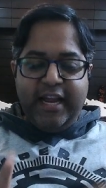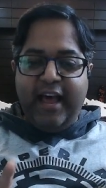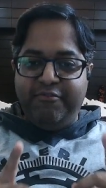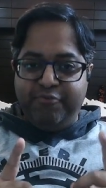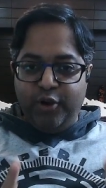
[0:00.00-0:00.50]

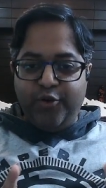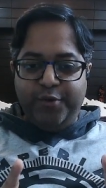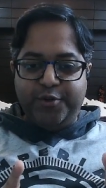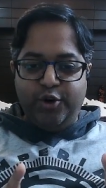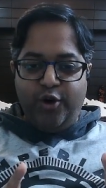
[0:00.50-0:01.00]
Fulgrim
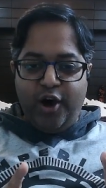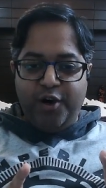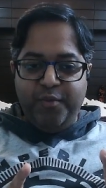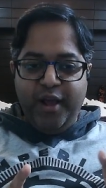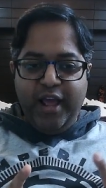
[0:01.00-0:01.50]
show
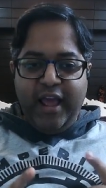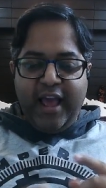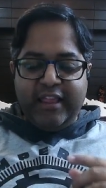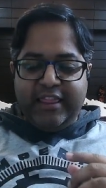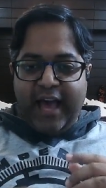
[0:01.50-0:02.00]
up,
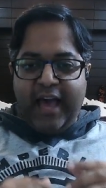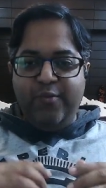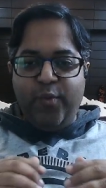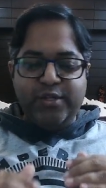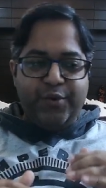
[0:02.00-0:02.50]
and that
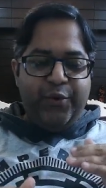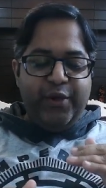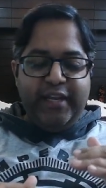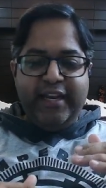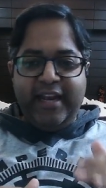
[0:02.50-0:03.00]
was a
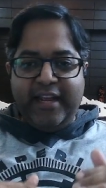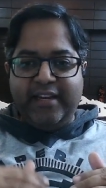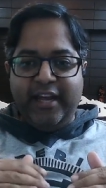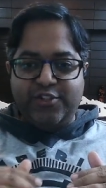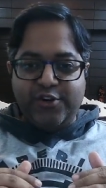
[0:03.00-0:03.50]
really
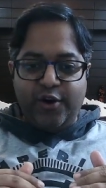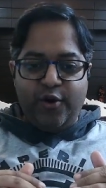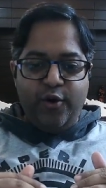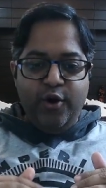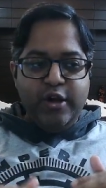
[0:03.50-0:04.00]
neat
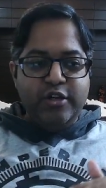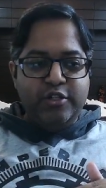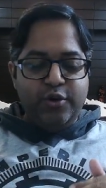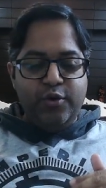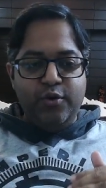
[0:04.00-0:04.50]
intro
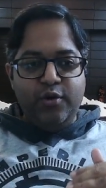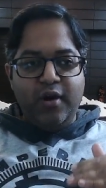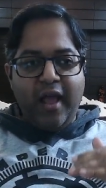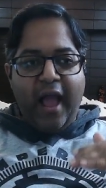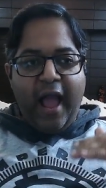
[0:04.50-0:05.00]
to
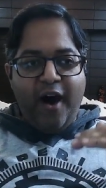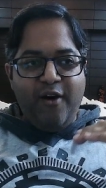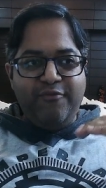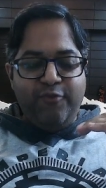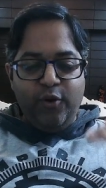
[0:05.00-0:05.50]

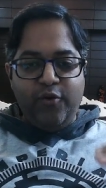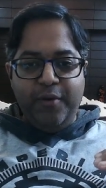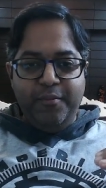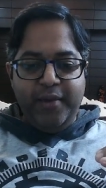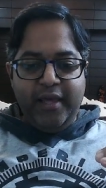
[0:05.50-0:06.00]
how
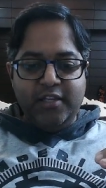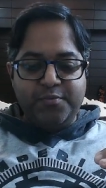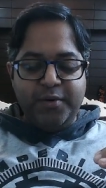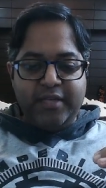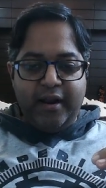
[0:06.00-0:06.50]
Fulgrim is
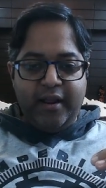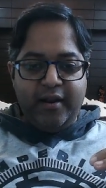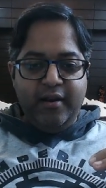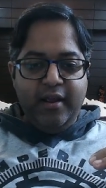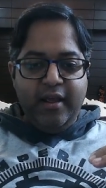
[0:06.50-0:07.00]

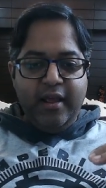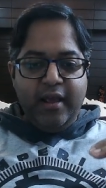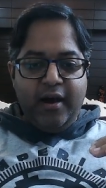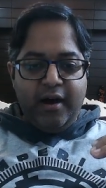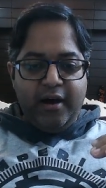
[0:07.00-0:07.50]
presented
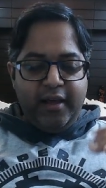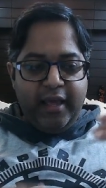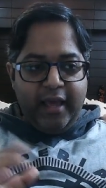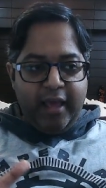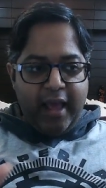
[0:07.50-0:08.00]
uh,
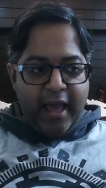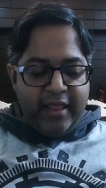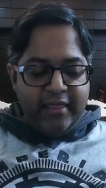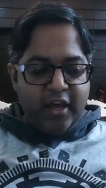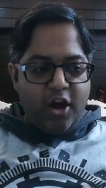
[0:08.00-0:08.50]

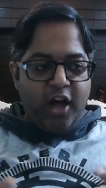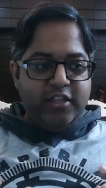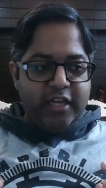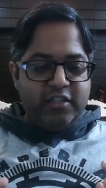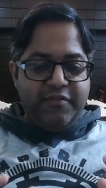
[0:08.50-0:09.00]
and the
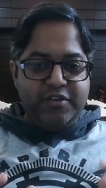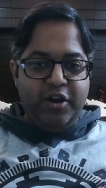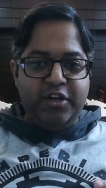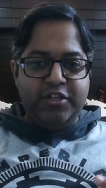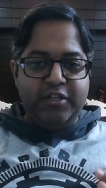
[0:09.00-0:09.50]
context of his
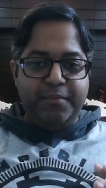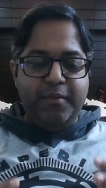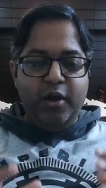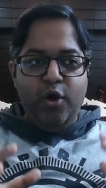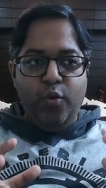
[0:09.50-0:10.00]
relationship
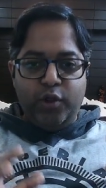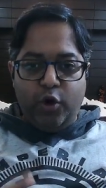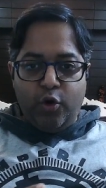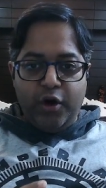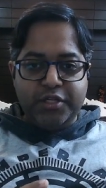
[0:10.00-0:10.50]
with
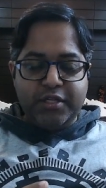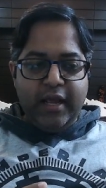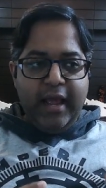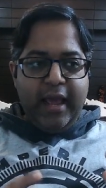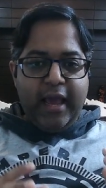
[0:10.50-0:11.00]
Horus.
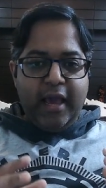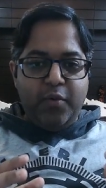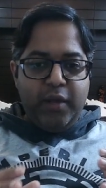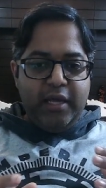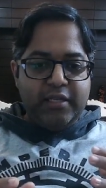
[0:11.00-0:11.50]
And
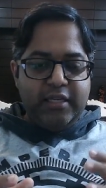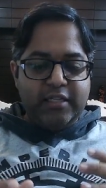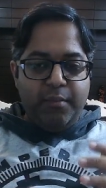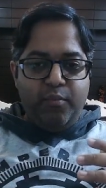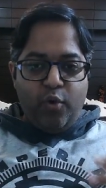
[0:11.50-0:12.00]
we see
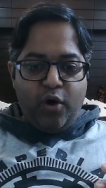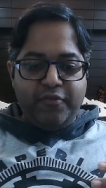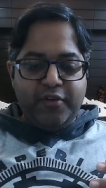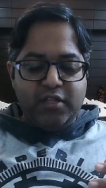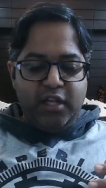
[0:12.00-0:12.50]
some more of
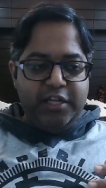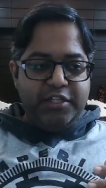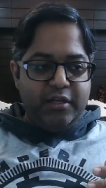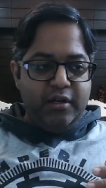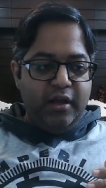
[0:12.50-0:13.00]
his
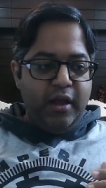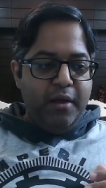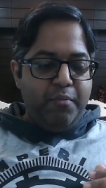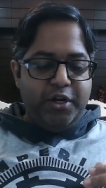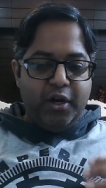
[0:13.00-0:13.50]
Legion,
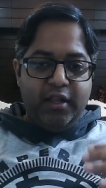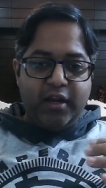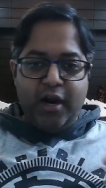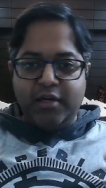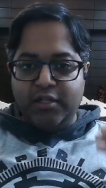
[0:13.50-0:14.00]
particularly the
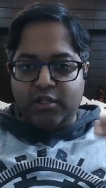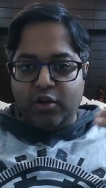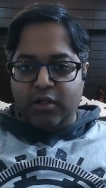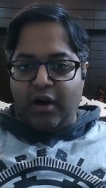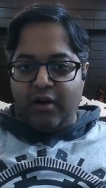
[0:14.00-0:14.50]
characters
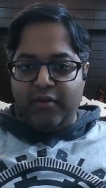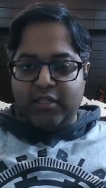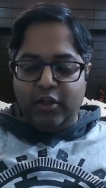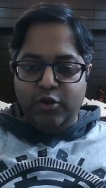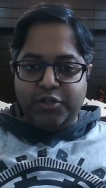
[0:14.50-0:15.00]
Saul Tarvitz
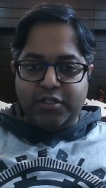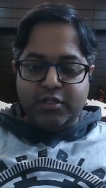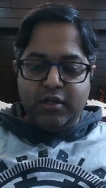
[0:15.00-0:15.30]
and Lucius,